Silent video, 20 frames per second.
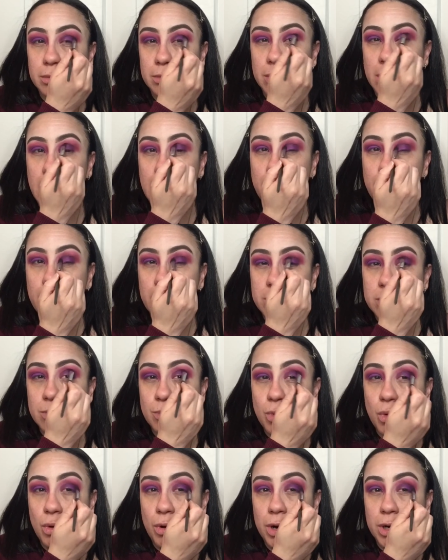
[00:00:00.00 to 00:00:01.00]
eyebrows are
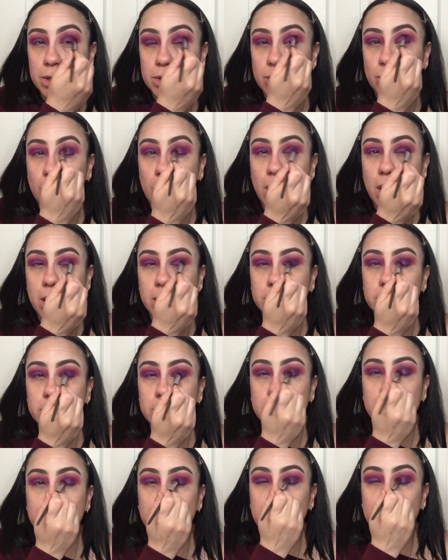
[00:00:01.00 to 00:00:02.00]
boring to
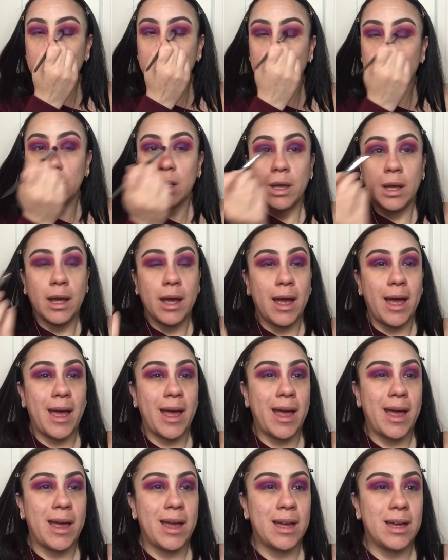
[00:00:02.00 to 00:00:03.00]
watch,
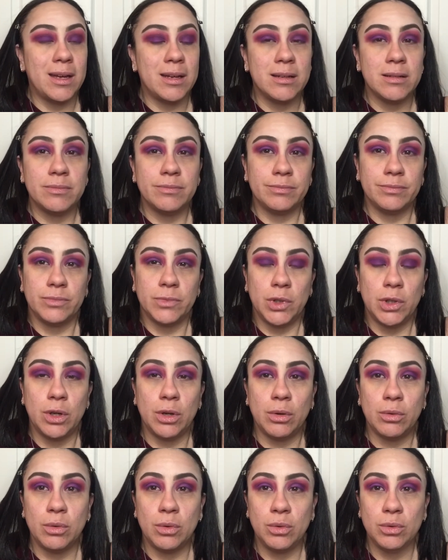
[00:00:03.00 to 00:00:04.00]
and you
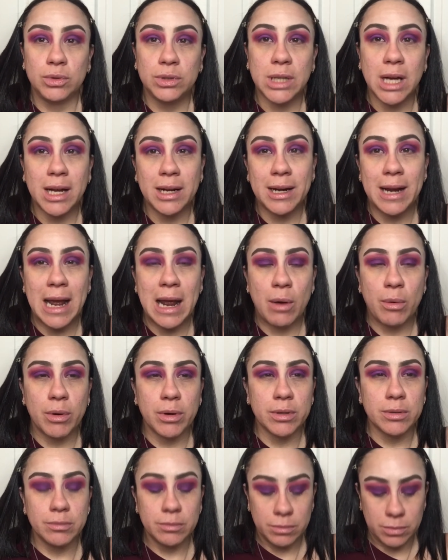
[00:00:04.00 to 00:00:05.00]
know, who's got an hour
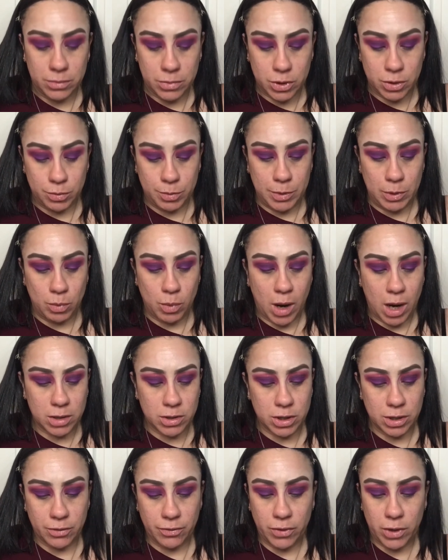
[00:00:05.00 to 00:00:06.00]
to be
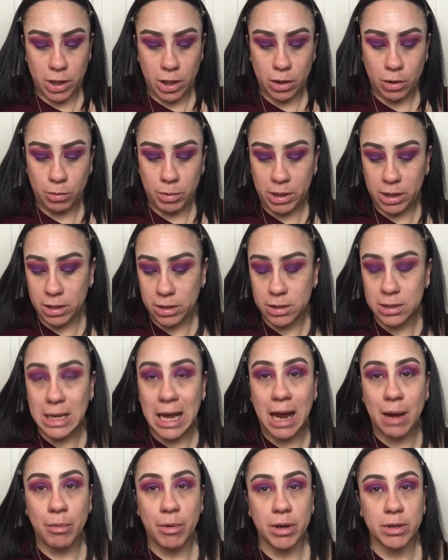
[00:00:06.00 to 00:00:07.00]
watching a video because
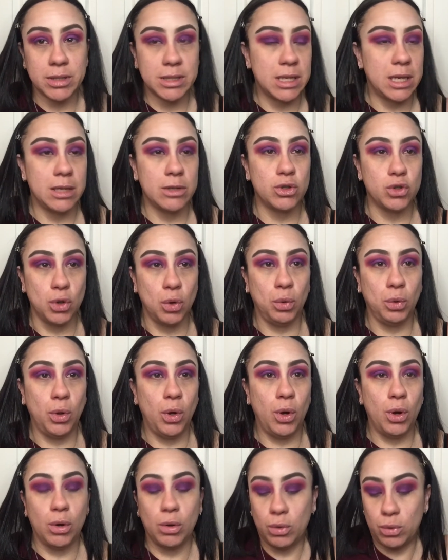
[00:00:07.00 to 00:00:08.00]
eyebrows take so
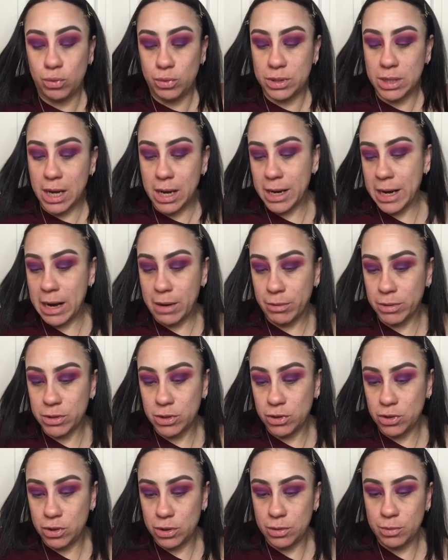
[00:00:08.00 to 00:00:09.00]
long? Who's got an hour to
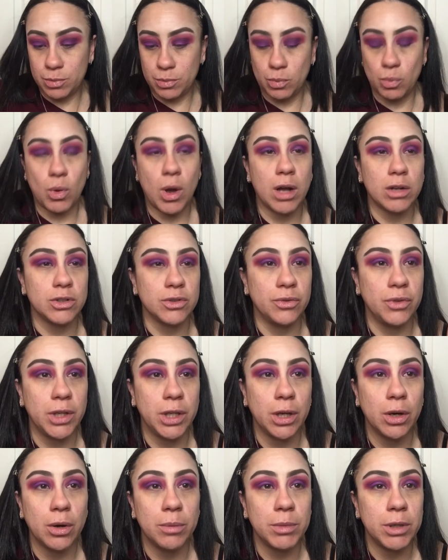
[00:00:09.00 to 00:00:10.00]
just watch a
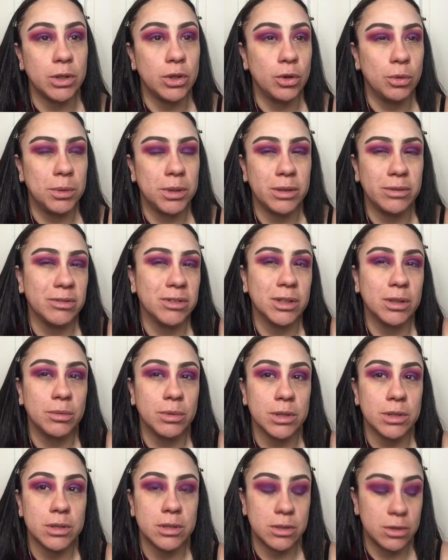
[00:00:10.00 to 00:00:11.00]
video? I mean, nobody really
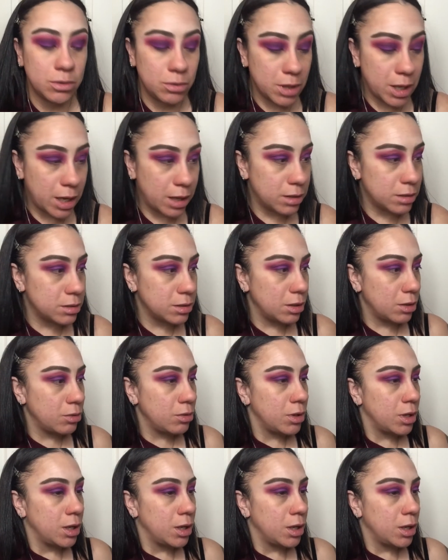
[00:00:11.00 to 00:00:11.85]
wants to do that. So